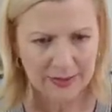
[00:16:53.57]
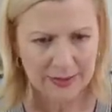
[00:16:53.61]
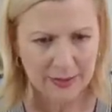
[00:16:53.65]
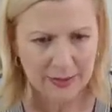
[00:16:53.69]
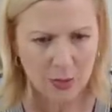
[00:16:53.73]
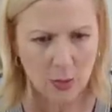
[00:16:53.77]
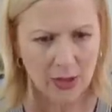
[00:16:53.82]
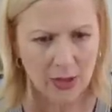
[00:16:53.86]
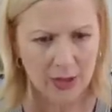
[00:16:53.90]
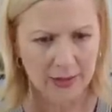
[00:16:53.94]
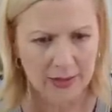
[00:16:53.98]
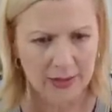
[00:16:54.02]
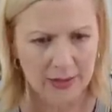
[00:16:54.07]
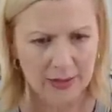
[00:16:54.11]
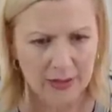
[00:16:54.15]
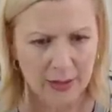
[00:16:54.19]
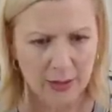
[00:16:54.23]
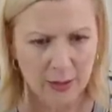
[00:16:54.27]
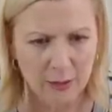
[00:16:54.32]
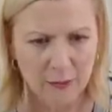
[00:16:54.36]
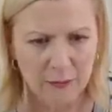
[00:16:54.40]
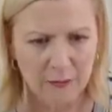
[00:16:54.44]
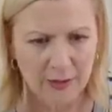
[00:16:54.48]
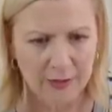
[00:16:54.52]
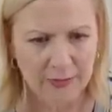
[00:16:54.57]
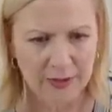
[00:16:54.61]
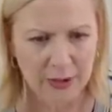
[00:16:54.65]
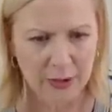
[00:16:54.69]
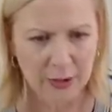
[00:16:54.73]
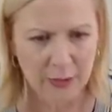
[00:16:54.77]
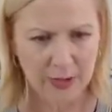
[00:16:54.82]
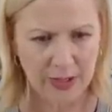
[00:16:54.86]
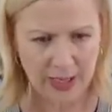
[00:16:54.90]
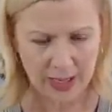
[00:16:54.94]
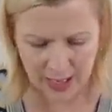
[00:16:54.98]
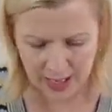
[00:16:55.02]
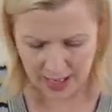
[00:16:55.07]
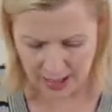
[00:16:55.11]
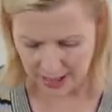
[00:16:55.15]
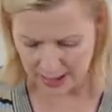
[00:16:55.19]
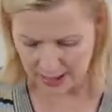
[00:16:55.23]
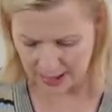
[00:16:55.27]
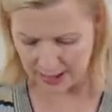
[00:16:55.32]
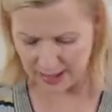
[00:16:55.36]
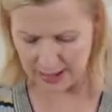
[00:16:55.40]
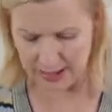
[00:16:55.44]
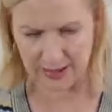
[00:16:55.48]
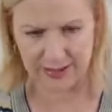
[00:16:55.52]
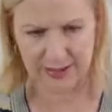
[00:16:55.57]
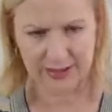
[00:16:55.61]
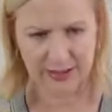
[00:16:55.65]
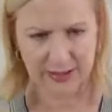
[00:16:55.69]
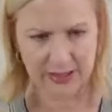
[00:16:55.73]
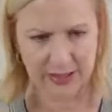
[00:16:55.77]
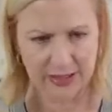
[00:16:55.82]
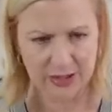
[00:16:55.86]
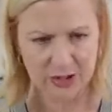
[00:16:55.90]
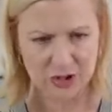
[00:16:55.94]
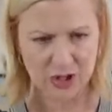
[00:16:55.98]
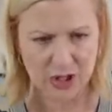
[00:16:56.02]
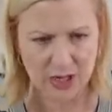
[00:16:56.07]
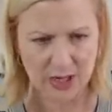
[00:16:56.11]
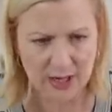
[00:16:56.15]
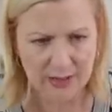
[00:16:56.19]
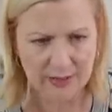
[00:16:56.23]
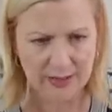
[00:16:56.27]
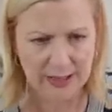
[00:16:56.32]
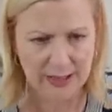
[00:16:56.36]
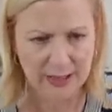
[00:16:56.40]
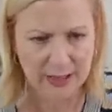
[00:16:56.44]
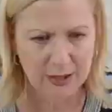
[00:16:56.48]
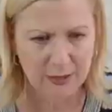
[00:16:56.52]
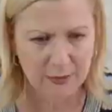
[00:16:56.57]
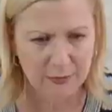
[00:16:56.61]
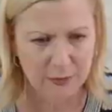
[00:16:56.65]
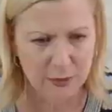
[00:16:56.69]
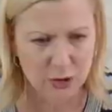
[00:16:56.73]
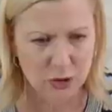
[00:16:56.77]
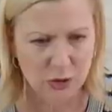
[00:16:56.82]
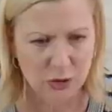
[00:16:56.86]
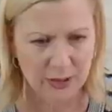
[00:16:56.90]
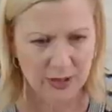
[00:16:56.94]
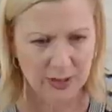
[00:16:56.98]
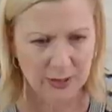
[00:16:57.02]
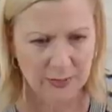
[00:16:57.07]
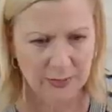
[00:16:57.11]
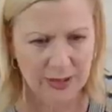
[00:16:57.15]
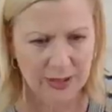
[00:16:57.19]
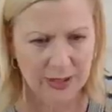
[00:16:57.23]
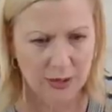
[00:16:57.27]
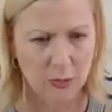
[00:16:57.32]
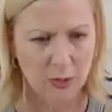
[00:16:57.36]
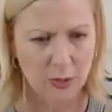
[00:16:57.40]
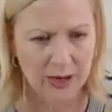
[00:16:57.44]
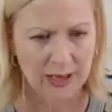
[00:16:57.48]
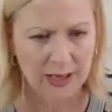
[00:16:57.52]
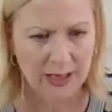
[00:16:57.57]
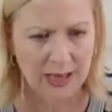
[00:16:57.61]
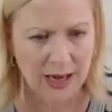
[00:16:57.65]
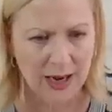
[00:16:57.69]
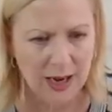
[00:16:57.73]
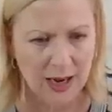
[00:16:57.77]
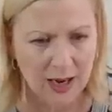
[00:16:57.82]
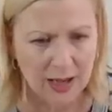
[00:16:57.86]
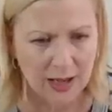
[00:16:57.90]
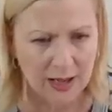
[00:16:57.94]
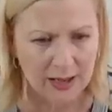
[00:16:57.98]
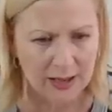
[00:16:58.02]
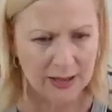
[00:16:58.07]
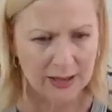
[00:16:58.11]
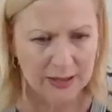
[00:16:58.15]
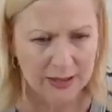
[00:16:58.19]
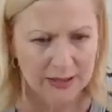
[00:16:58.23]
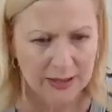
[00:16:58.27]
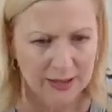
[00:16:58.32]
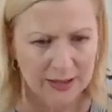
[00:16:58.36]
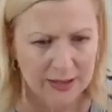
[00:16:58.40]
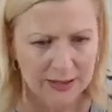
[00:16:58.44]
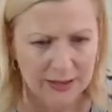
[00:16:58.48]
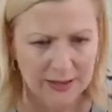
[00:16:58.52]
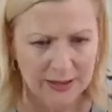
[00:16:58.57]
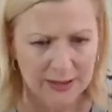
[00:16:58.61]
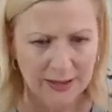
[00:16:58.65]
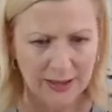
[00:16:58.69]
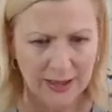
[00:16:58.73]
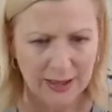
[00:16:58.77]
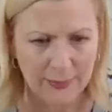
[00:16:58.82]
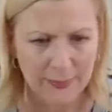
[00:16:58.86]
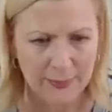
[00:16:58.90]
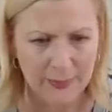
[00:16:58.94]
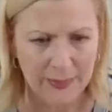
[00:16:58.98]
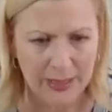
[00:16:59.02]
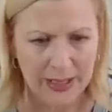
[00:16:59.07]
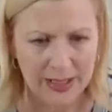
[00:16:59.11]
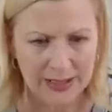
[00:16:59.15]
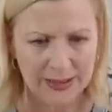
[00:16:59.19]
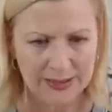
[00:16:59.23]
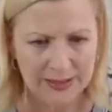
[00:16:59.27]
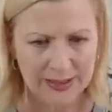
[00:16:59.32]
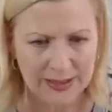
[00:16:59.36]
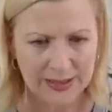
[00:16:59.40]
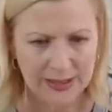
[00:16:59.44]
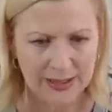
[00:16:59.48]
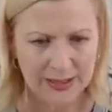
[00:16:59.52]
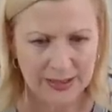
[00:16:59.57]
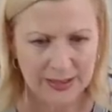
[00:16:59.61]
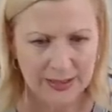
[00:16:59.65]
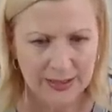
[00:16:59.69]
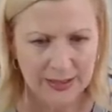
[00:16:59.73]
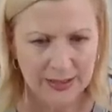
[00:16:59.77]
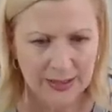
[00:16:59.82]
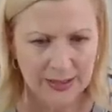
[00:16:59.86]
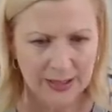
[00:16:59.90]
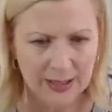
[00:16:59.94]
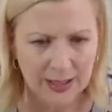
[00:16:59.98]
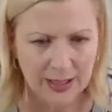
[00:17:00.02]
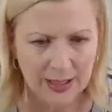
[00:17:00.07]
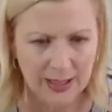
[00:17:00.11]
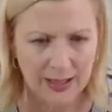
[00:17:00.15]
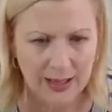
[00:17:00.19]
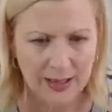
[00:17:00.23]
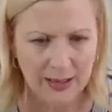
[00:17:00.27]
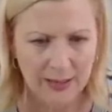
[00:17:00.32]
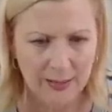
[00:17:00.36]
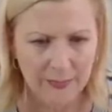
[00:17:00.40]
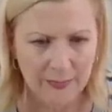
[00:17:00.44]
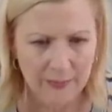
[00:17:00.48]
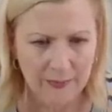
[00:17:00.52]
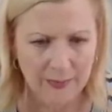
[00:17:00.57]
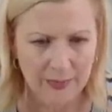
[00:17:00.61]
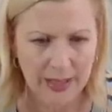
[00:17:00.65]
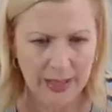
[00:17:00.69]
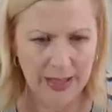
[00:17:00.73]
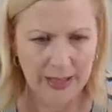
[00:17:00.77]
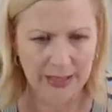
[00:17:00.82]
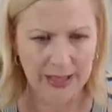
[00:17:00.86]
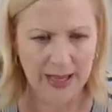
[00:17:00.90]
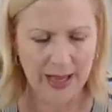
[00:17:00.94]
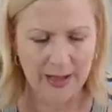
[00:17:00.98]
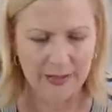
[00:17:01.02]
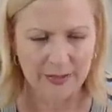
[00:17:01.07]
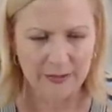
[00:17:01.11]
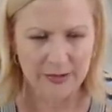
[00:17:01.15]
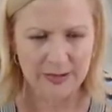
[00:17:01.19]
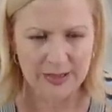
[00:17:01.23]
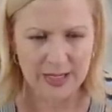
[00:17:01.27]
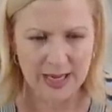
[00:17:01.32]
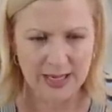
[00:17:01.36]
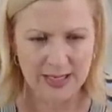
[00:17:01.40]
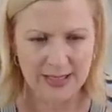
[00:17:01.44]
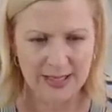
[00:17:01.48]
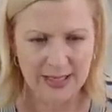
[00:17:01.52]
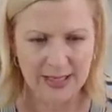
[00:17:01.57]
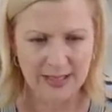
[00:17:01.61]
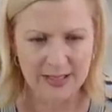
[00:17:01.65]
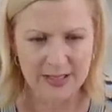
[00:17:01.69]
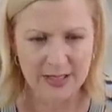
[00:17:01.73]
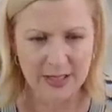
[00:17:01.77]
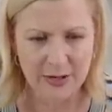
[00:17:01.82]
Hello from the UK and Indonesia. Thank you for joining me. Guadalajara, amazing. And Catherine's asking, is